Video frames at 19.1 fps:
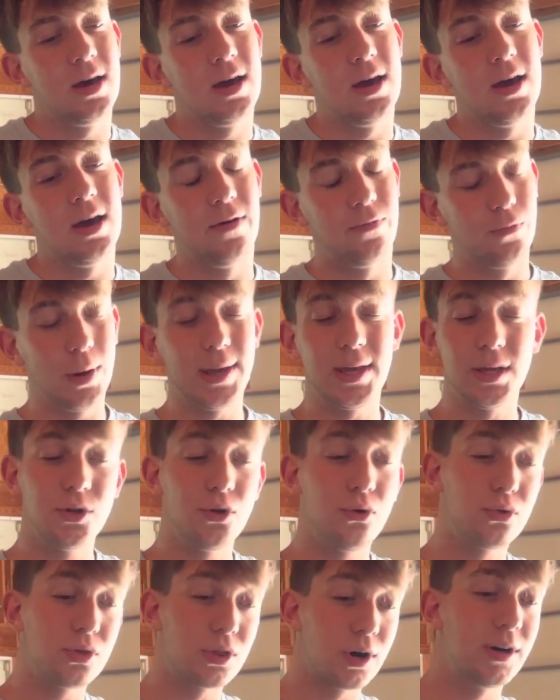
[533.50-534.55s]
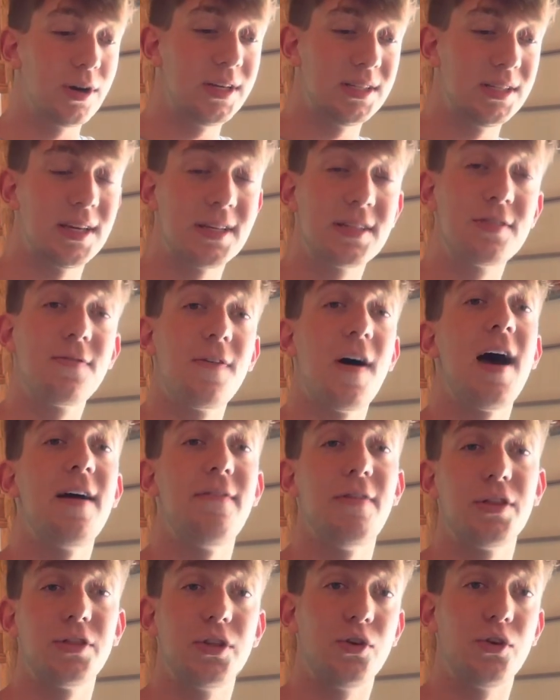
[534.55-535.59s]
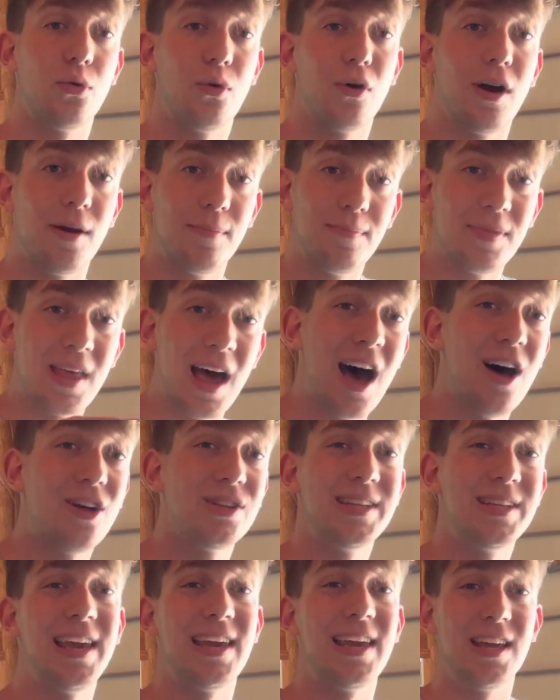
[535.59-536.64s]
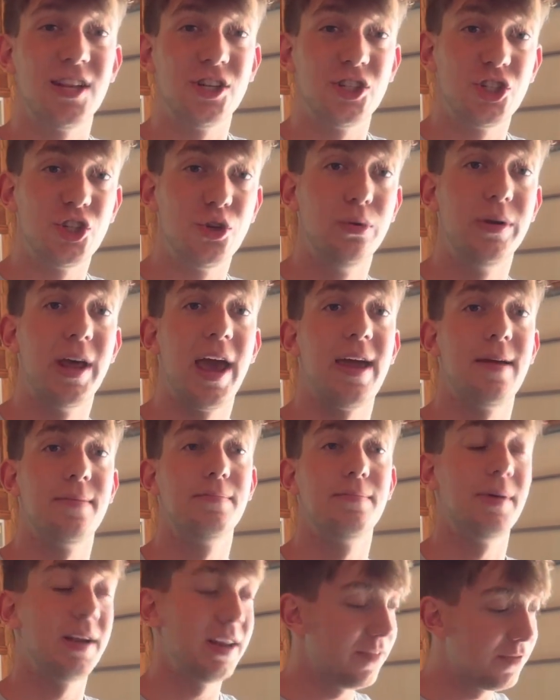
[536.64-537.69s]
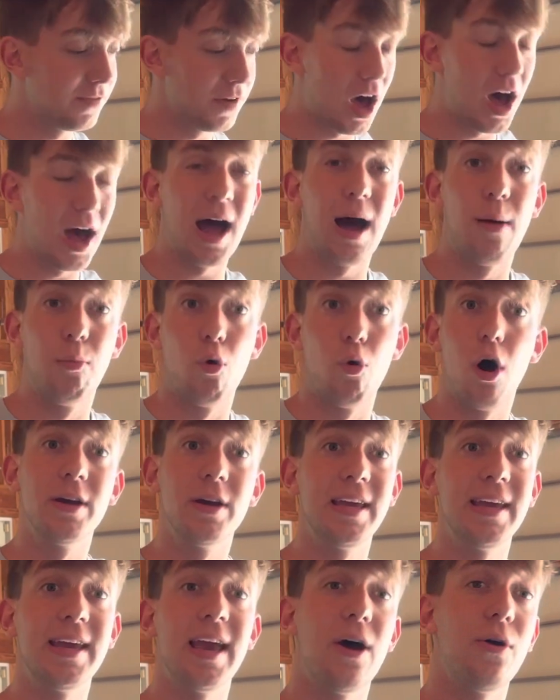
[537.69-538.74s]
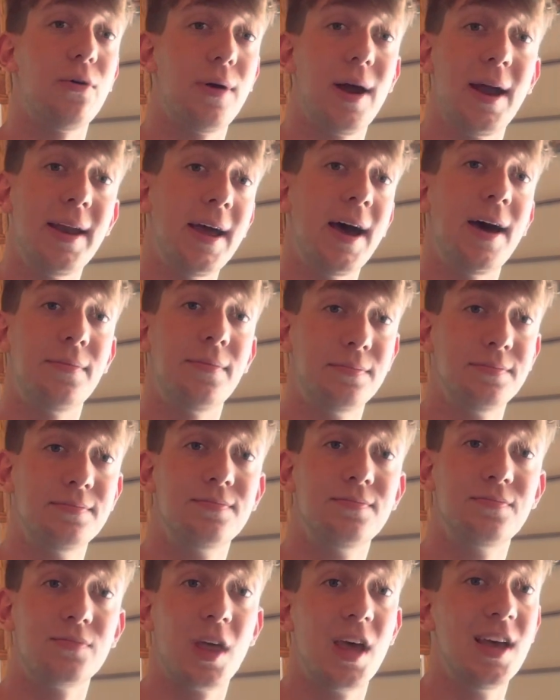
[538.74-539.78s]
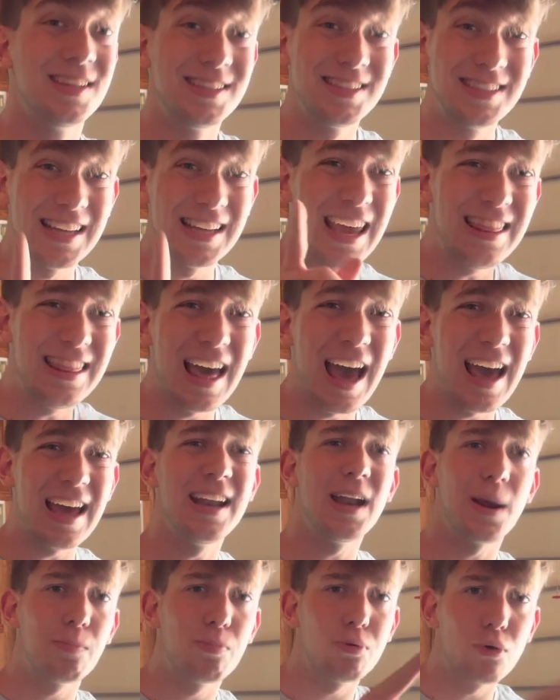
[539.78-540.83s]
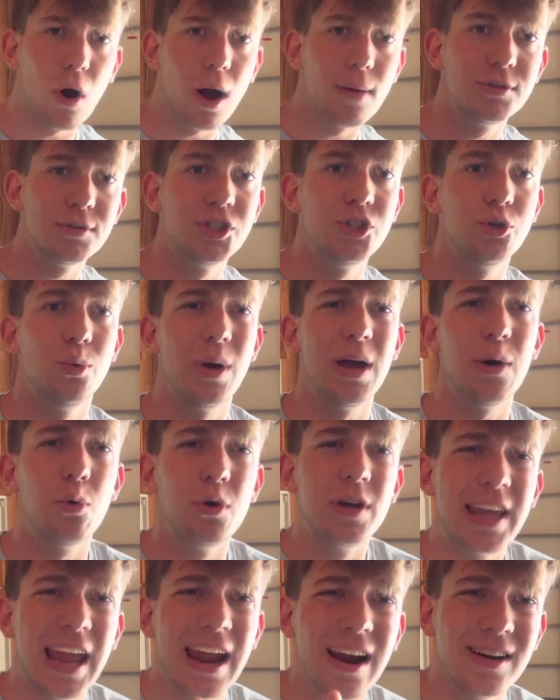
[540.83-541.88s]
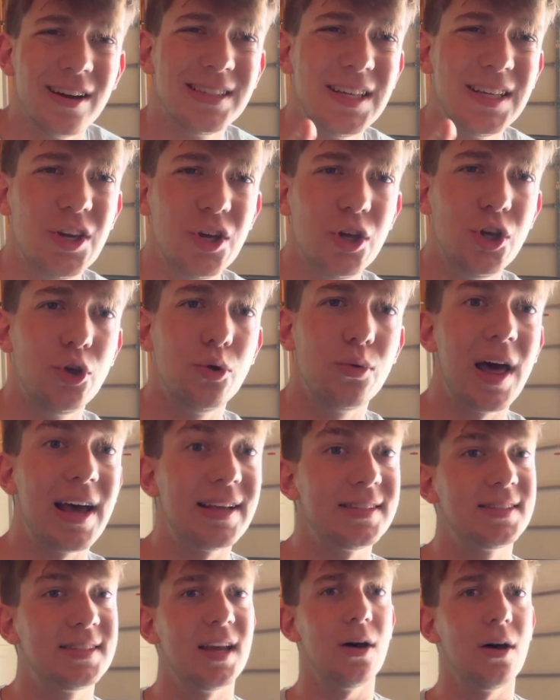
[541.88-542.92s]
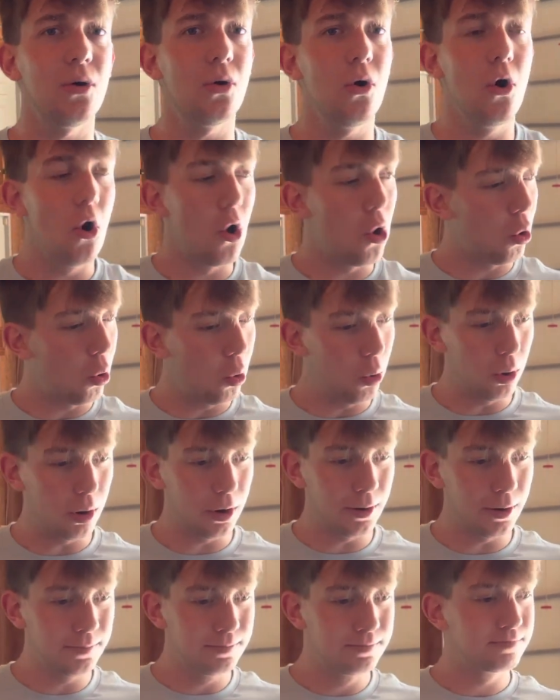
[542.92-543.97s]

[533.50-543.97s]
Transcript: If we can do $36,500 out the door, I'll take it today. But if not, I'm walking out right now. Say that and I promise you, it will guarantee you that sell, or